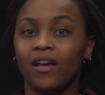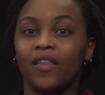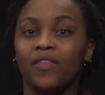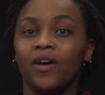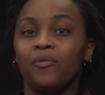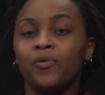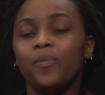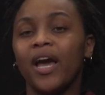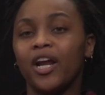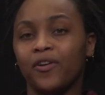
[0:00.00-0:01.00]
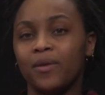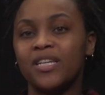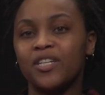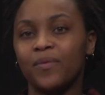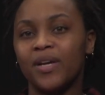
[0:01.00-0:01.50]
The roommate
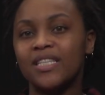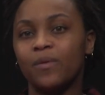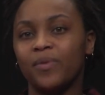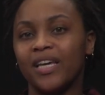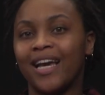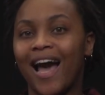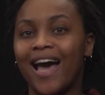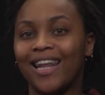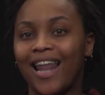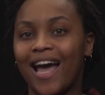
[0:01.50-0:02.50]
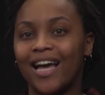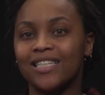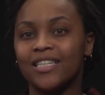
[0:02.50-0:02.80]
agreements are meant to be guidelines